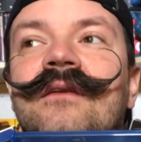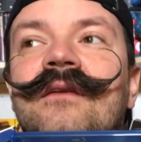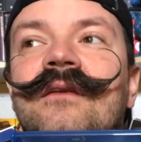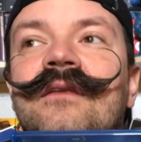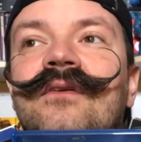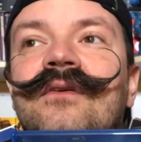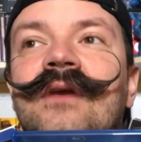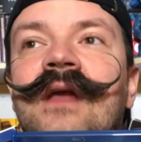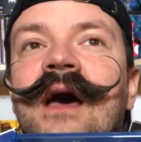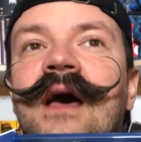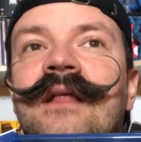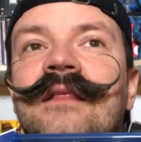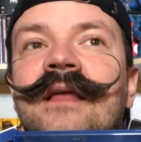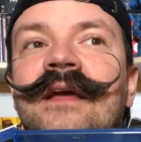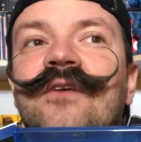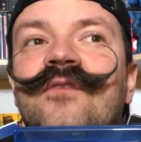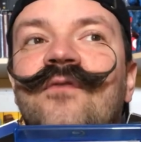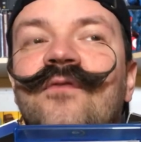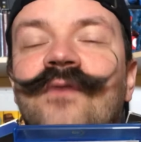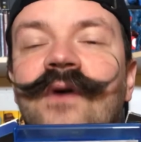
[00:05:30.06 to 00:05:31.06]
they're not
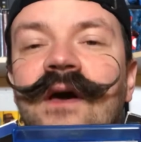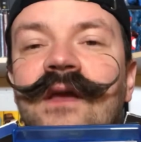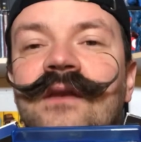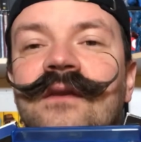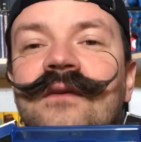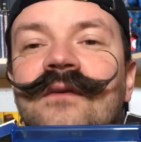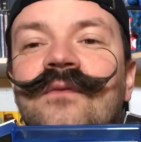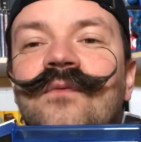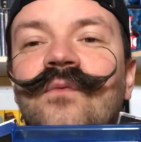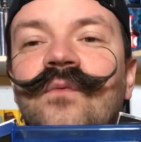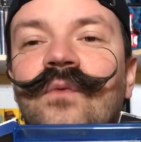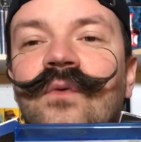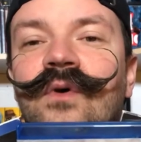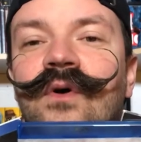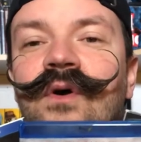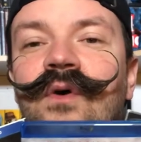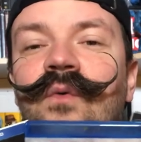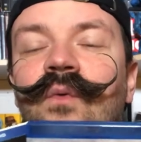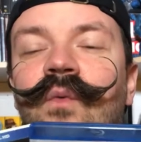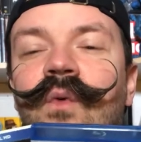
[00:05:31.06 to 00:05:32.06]
like fun
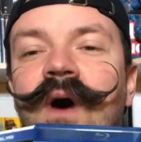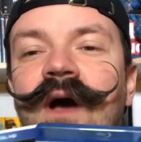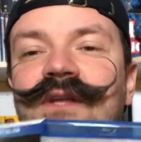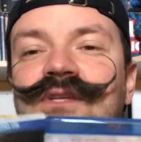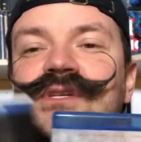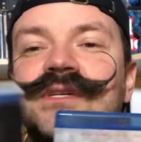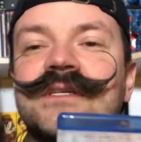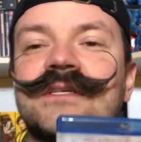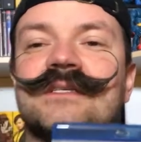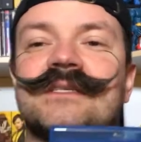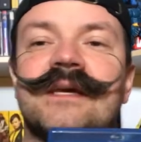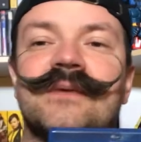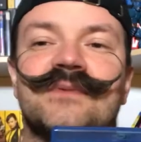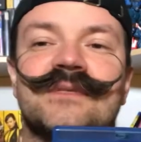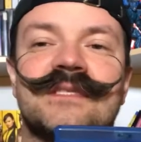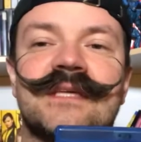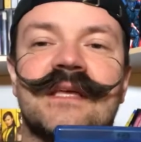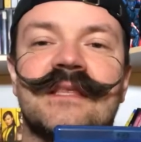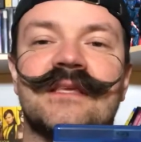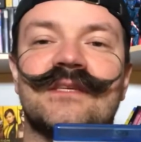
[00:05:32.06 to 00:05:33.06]
watches. I would
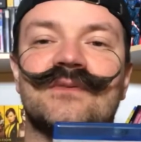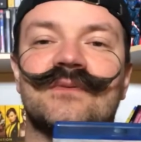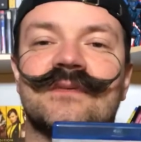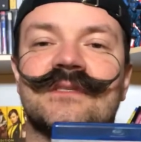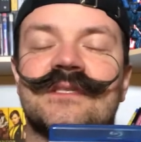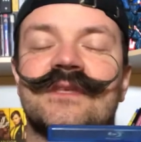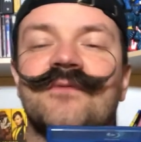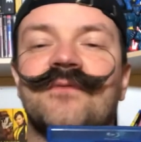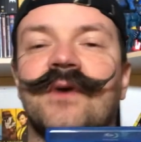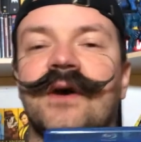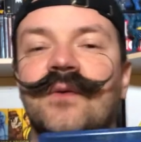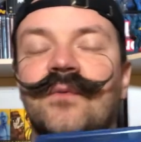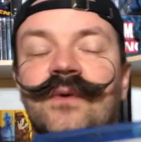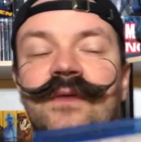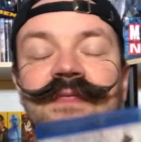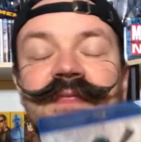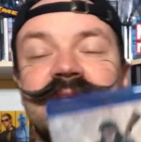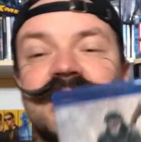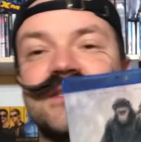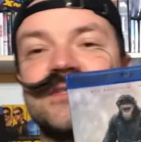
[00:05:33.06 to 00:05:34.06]
say this one's the fun
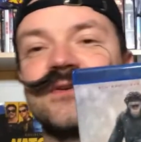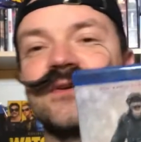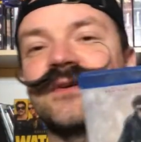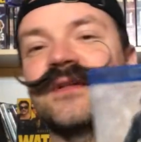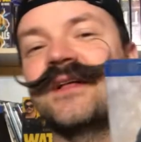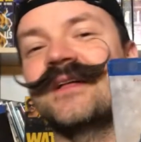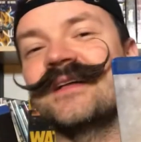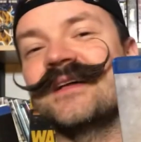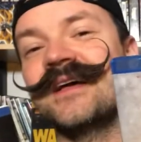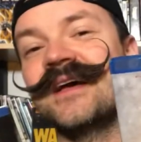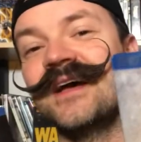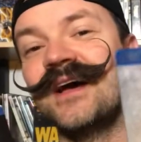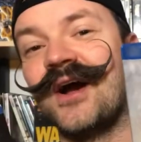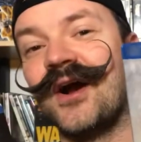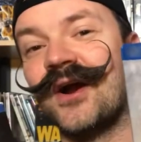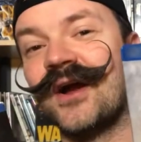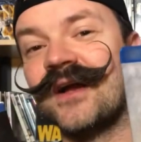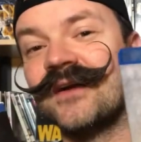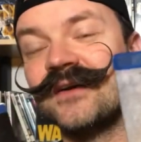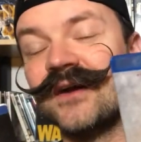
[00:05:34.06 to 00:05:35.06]
one. These are
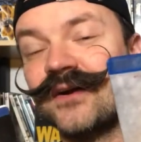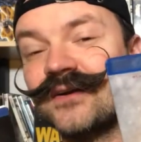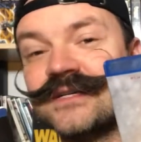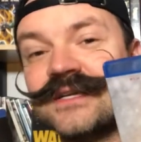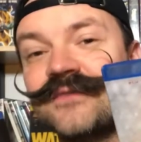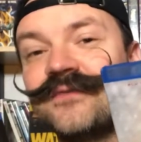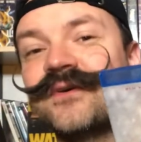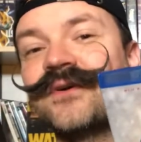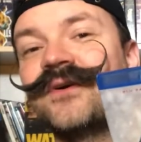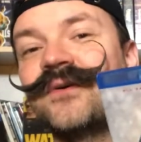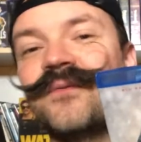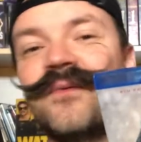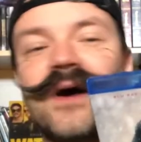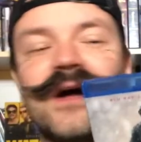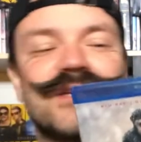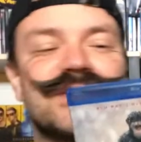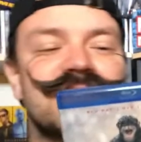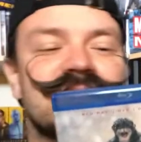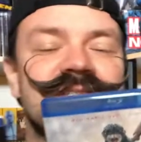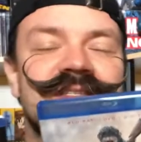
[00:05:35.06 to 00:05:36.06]
are, are difficult
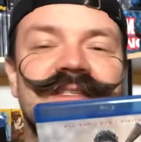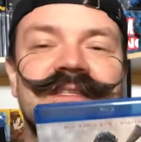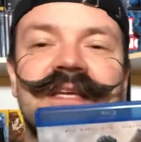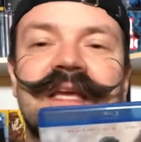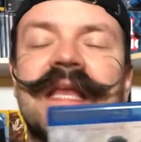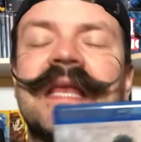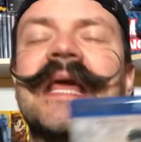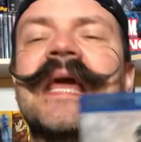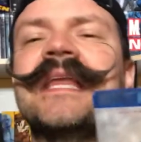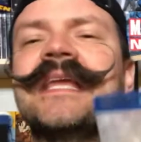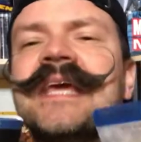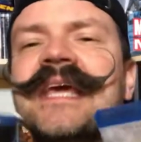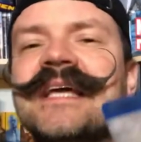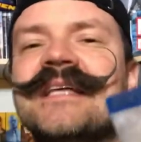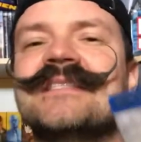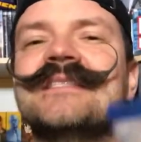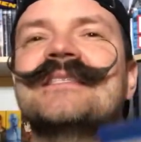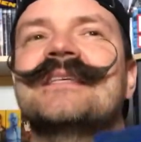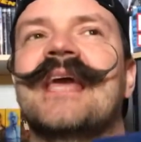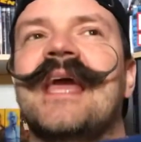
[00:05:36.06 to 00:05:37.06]
watches, and, and
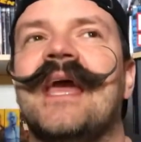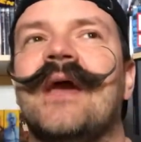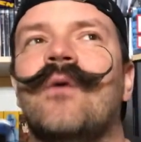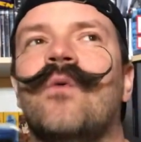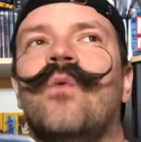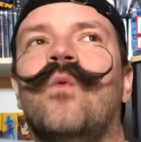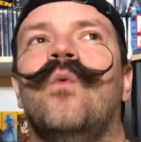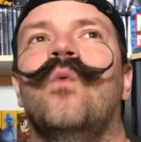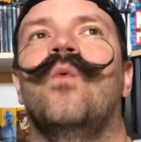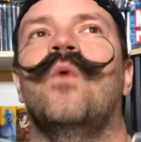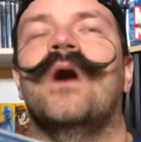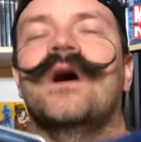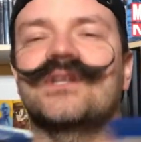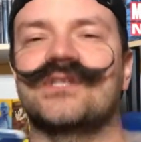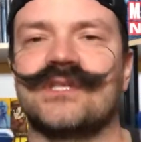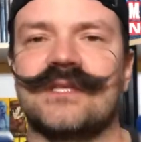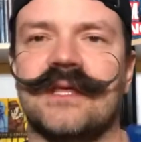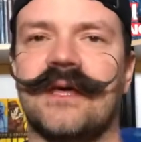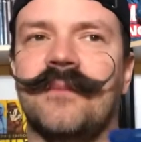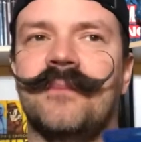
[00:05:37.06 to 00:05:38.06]
kids can't
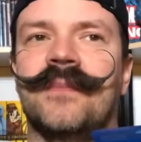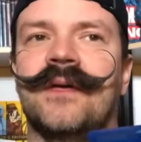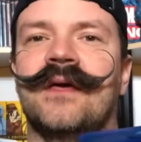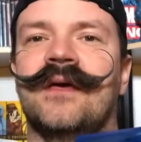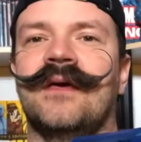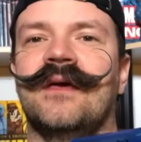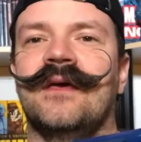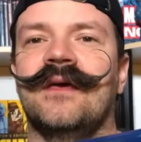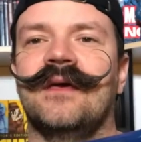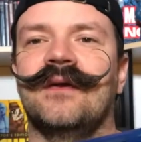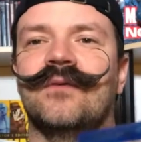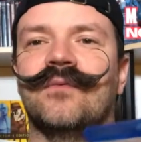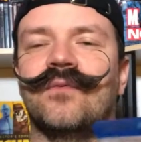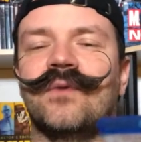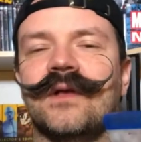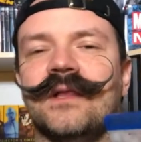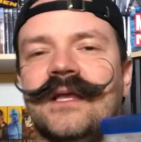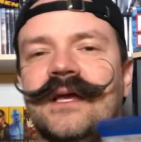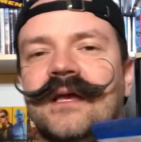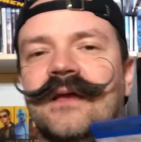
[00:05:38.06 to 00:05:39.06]
watch them,
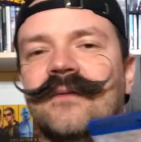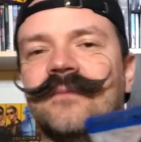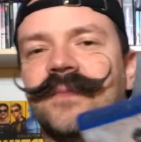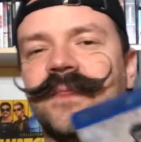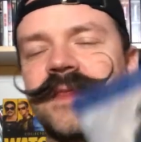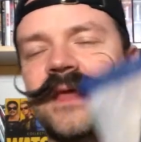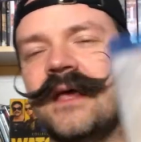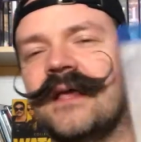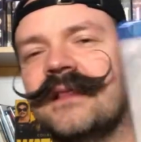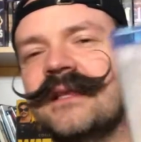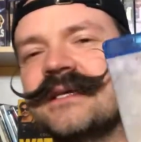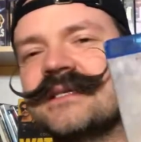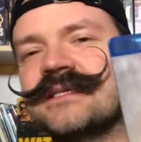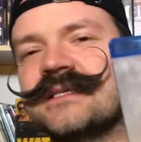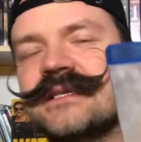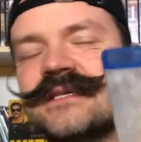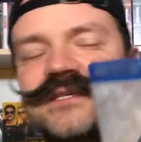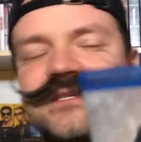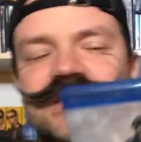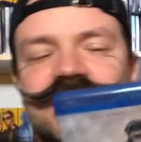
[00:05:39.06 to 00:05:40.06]
really. At least
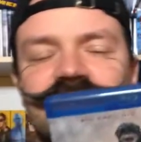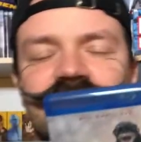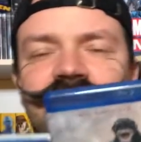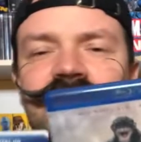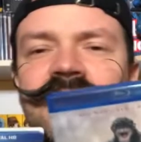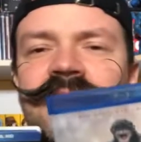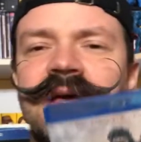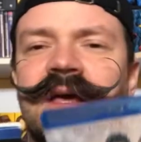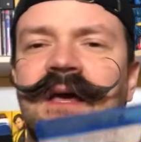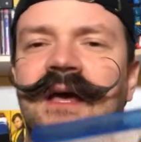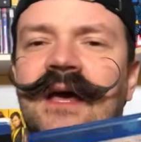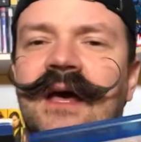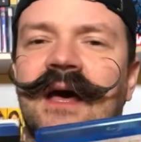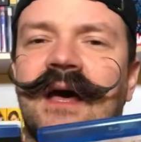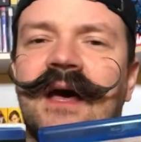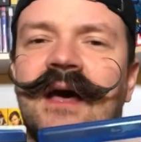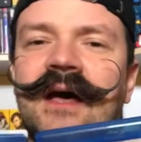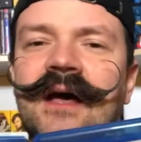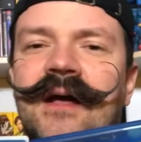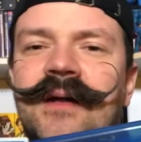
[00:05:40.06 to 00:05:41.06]
these two.
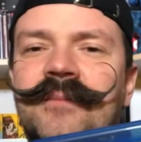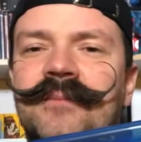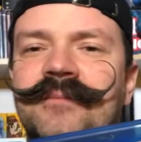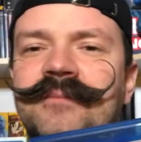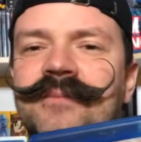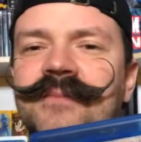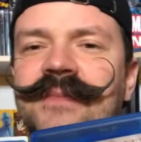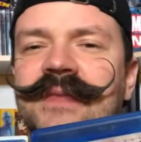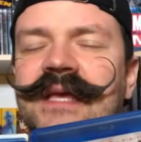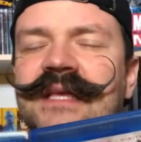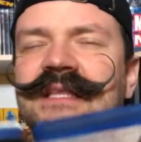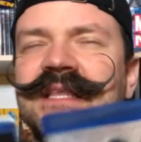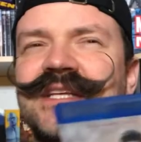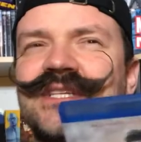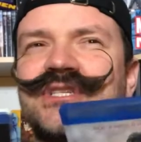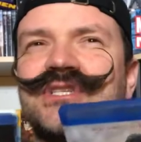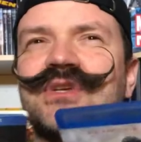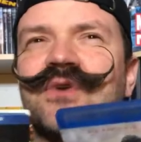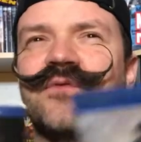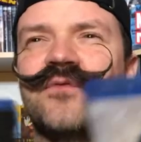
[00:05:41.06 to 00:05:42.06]
Um, they, they
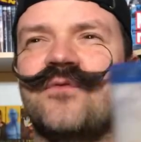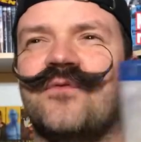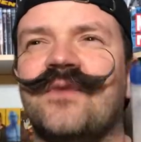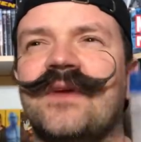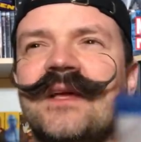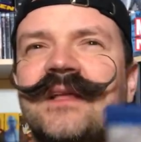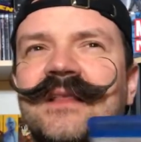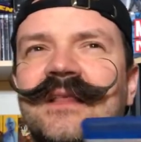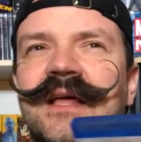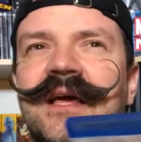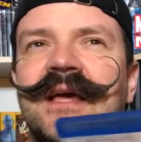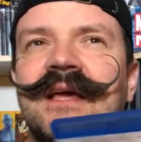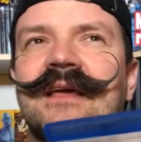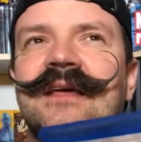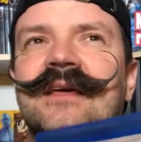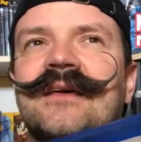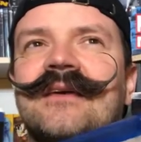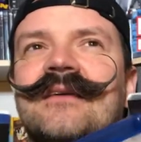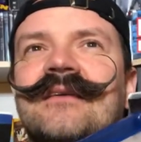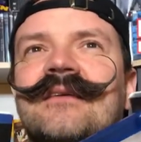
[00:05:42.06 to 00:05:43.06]
just don't feel like